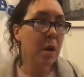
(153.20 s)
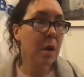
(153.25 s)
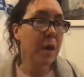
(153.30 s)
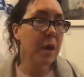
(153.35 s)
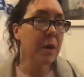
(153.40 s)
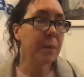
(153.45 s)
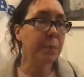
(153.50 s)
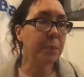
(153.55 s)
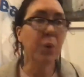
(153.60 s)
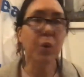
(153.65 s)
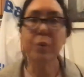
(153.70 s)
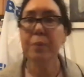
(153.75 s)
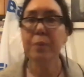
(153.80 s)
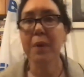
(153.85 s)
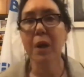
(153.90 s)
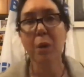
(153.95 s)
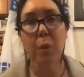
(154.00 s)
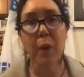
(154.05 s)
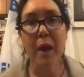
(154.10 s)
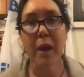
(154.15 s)
it pulled
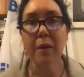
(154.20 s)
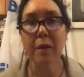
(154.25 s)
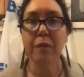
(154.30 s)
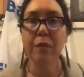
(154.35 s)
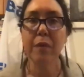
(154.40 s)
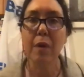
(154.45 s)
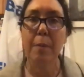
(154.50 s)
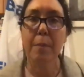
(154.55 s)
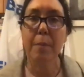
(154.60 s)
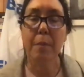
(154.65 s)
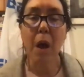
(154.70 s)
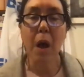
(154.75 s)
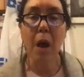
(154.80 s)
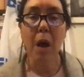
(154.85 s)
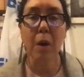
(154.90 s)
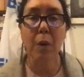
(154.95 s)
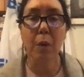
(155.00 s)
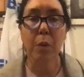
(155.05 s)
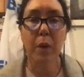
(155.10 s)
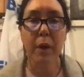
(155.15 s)
me away from
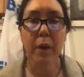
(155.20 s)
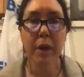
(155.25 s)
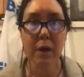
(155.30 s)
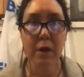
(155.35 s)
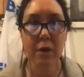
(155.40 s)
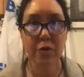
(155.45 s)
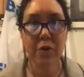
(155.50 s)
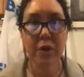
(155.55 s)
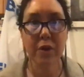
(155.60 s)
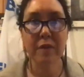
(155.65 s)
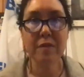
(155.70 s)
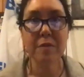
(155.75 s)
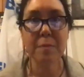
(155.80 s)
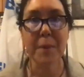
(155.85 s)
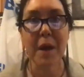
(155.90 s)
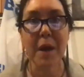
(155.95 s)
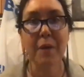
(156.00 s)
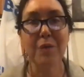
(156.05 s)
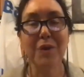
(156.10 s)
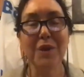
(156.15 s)
working on
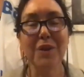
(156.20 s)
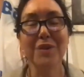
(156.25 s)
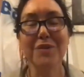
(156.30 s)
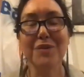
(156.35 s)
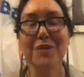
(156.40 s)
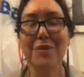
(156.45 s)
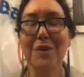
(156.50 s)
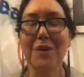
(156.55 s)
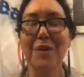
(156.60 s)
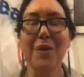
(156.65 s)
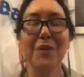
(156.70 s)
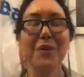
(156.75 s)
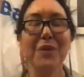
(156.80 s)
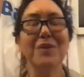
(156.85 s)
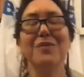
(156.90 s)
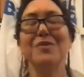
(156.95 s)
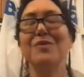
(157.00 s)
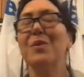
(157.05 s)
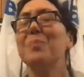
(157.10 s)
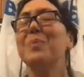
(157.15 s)
Transboundary because there were only
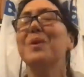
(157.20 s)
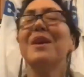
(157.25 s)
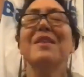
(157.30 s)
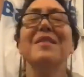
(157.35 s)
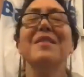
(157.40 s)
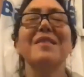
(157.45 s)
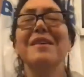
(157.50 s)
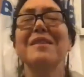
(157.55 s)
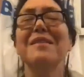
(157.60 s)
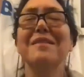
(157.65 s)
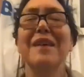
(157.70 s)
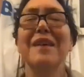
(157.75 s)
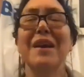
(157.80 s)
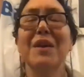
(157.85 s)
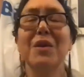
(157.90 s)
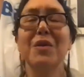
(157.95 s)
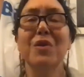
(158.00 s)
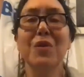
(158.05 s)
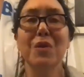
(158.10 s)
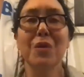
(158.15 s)
so many things I
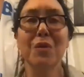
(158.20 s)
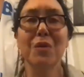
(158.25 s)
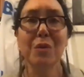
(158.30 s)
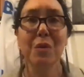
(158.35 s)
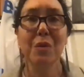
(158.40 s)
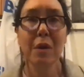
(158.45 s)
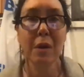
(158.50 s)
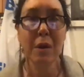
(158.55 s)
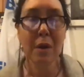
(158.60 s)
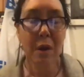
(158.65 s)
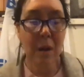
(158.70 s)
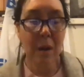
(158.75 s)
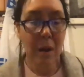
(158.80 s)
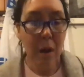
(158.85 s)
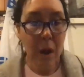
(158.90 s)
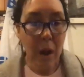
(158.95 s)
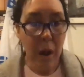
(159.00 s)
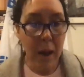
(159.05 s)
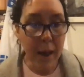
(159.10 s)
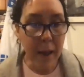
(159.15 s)
could do.
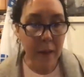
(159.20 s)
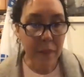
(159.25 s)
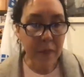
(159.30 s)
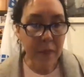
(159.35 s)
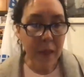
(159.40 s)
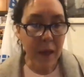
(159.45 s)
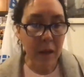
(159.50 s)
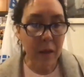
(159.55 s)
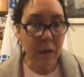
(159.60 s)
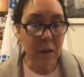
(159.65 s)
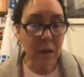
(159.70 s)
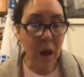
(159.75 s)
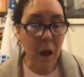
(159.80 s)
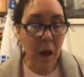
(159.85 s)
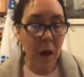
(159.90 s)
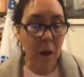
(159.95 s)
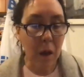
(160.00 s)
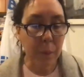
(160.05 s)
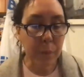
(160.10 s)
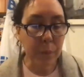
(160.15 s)
And then
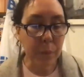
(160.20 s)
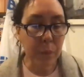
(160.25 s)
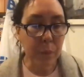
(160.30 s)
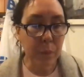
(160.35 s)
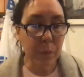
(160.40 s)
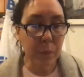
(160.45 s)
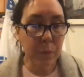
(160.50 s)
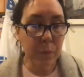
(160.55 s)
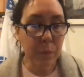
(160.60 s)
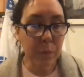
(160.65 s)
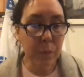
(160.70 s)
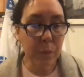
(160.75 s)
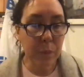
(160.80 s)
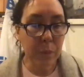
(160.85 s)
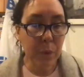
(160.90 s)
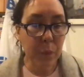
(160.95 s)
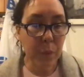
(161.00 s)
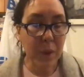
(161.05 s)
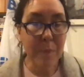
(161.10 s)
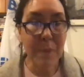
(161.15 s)

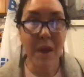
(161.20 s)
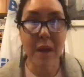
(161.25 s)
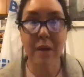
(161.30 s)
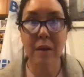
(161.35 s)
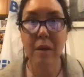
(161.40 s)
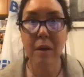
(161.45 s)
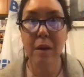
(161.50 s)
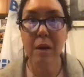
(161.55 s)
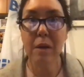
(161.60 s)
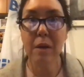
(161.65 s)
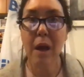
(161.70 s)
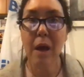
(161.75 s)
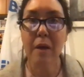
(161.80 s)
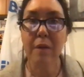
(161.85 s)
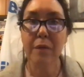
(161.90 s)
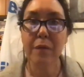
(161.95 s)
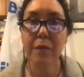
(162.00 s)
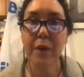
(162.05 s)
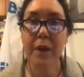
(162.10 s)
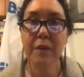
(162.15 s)
we made a lot
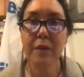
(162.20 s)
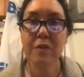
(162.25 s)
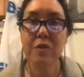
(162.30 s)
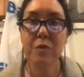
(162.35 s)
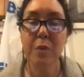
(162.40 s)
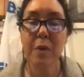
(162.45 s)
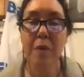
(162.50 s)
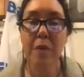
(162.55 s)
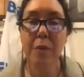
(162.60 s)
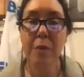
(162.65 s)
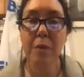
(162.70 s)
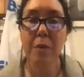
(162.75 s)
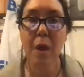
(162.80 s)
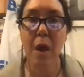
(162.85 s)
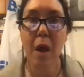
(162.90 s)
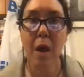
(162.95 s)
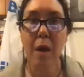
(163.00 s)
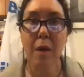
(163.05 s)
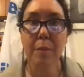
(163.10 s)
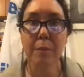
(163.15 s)
of friends with
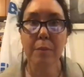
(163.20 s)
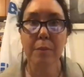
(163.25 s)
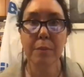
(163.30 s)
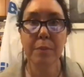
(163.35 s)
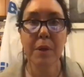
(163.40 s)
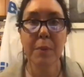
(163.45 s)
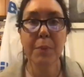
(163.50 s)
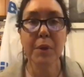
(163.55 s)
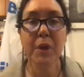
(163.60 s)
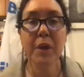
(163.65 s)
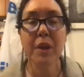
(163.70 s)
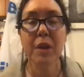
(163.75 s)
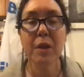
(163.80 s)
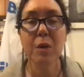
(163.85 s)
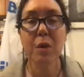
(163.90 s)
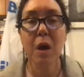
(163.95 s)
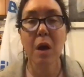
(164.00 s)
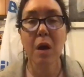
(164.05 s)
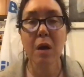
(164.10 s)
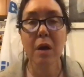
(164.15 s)
people in the
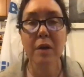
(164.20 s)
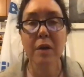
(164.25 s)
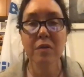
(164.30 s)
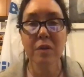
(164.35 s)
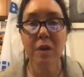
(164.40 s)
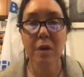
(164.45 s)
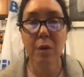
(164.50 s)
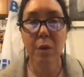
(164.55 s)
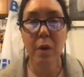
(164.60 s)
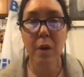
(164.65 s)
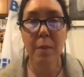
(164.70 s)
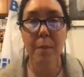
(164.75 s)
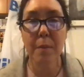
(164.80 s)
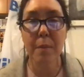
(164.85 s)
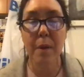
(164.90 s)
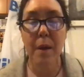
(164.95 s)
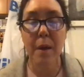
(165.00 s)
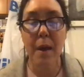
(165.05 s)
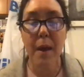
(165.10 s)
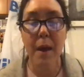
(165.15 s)

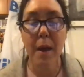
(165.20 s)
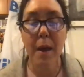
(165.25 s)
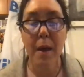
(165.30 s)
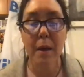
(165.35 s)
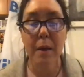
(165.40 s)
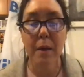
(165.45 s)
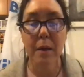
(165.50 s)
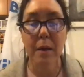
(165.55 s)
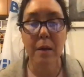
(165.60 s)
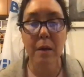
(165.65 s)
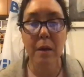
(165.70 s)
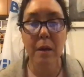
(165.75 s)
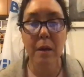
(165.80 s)
Yukon-Kuskokwim and